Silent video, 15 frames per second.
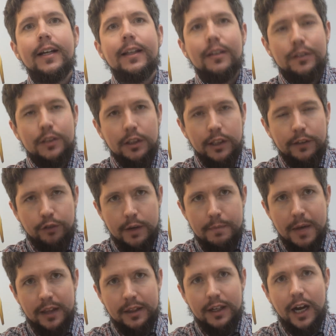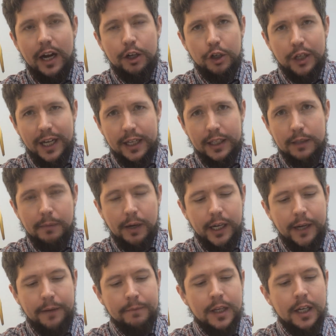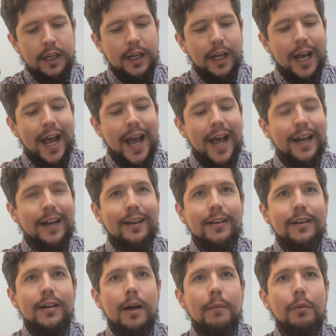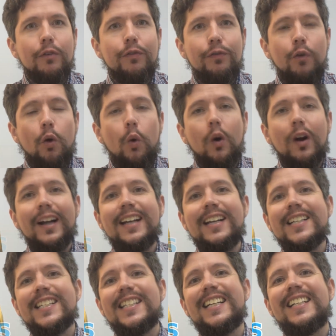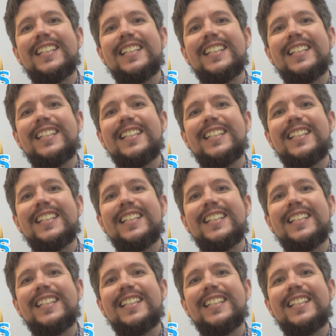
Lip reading: the delivery method, how you're getting the money, and number 4 is the